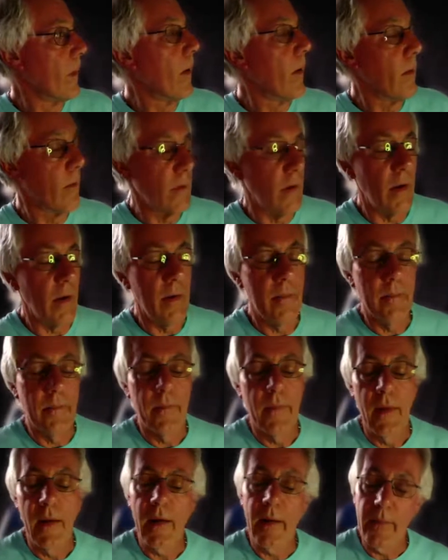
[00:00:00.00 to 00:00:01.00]
Okay.
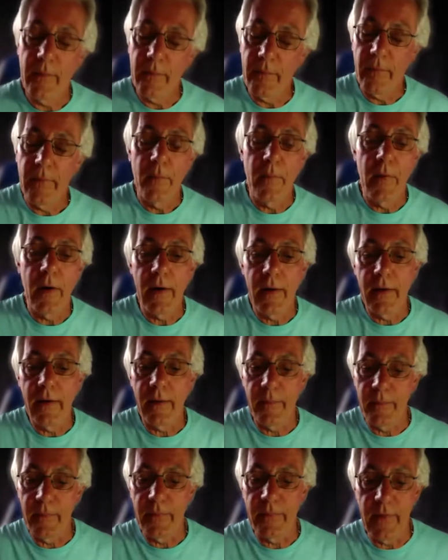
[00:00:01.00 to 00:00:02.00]

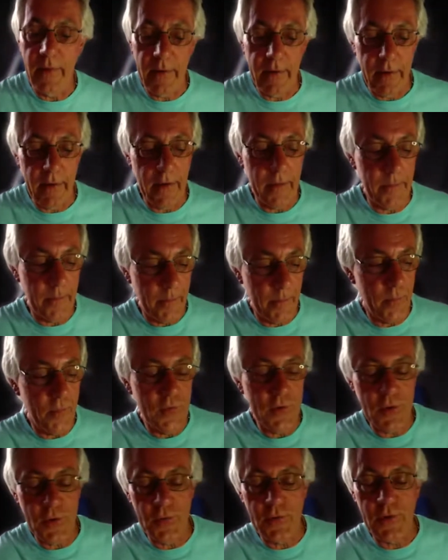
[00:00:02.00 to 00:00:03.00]
The
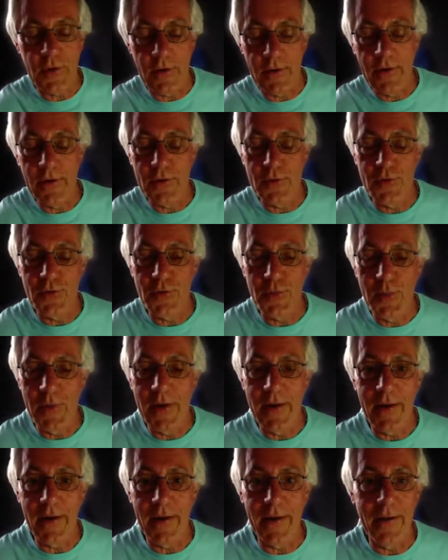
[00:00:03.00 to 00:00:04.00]
producer has just
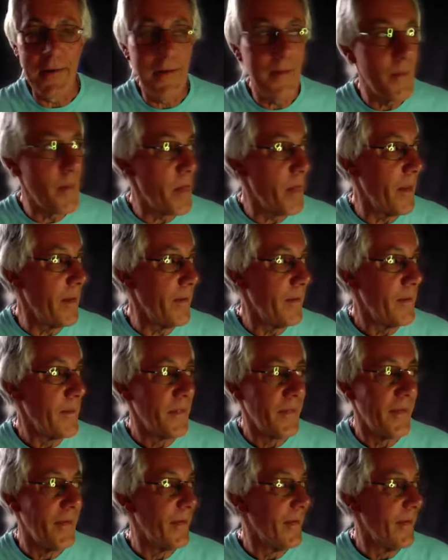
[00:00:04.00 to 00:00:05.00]
been in.
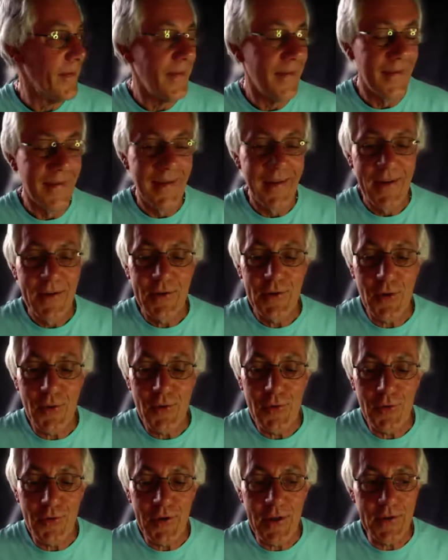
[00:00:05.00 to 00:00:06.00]

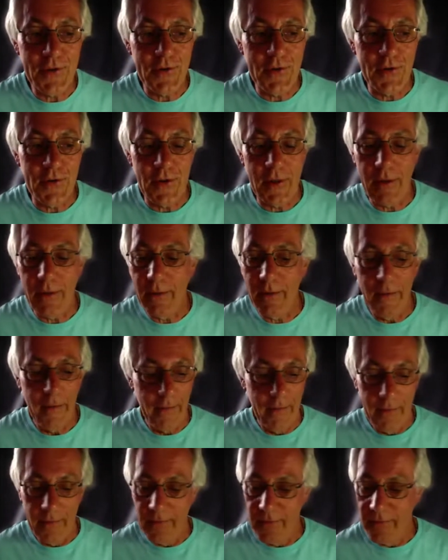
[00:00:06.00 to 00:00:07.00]
Social distancing,
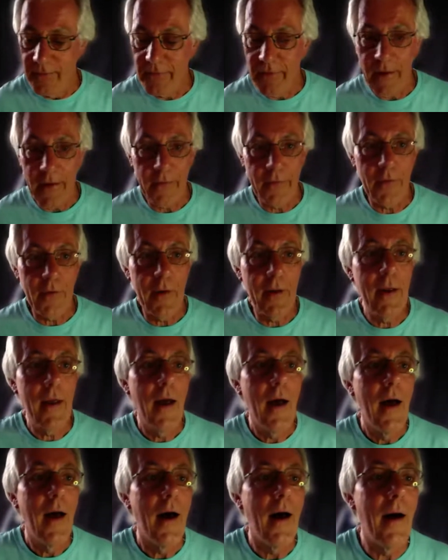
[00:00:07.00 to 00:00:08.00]
thankfully.
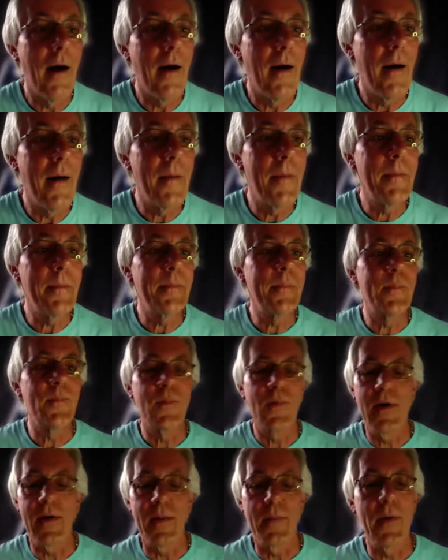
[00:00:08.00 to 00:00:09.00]
Right,
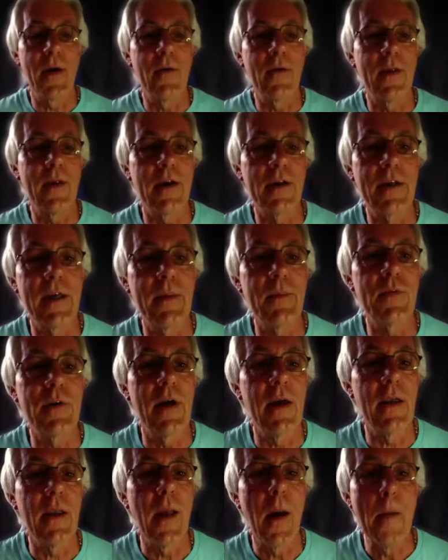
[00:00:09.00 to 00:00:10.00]
apparently I keep
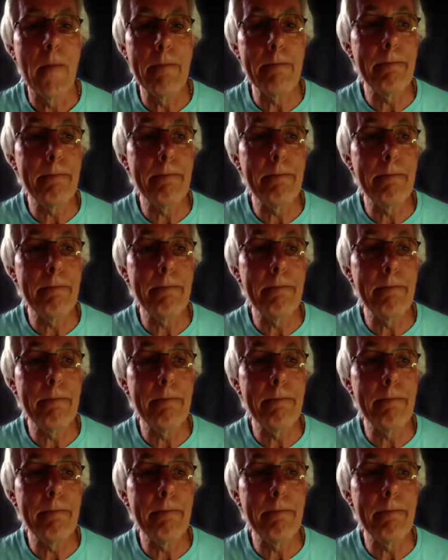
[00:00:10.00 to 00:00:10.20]
saying,